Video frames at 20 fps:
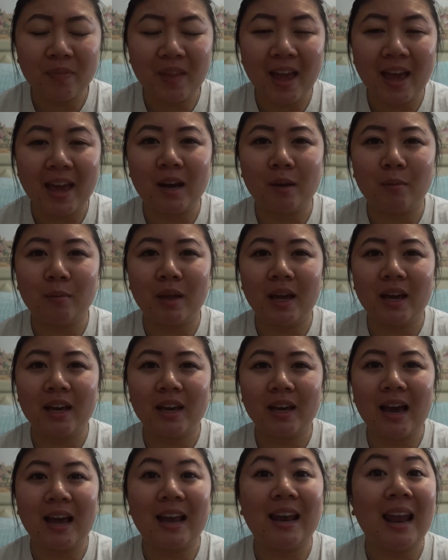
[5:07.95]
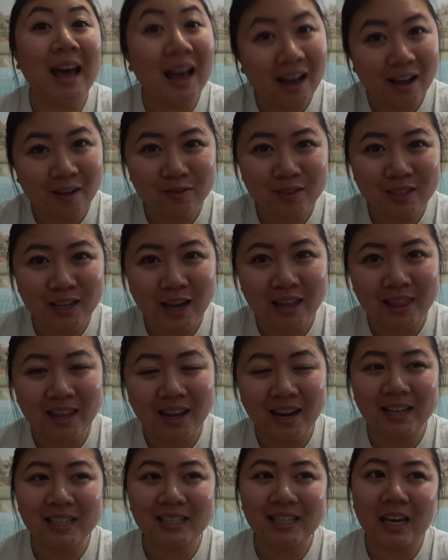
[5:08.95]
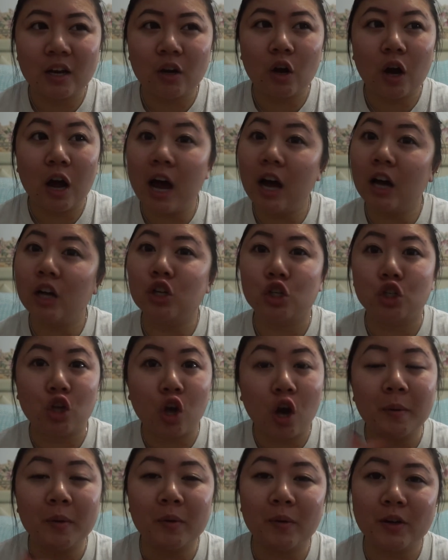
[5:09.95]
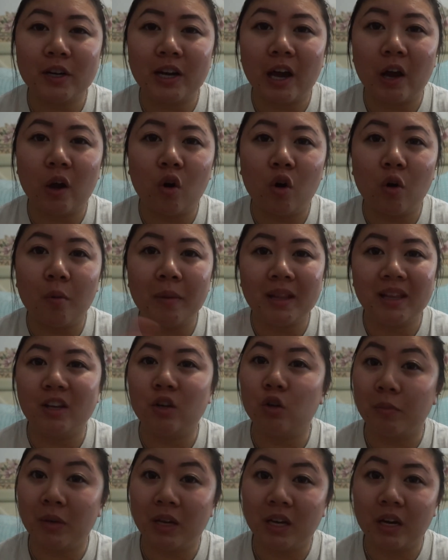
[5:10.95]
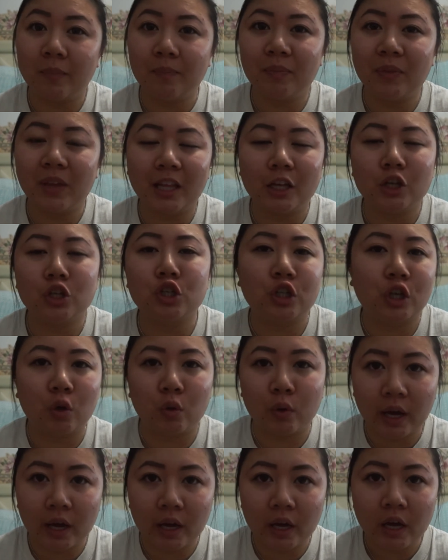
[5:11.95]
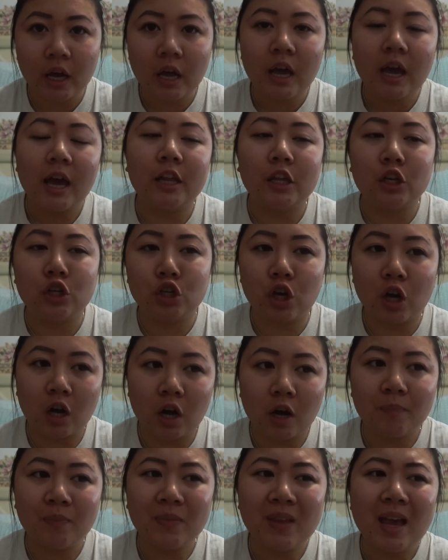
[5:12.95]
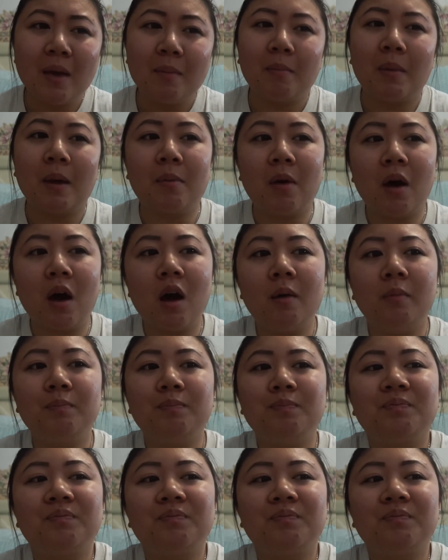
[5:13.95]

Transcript: And I'm like, I laughed, and then I said, just call me when you get home and then you'll meet him. And then she said okay, and then she hung up. My mom,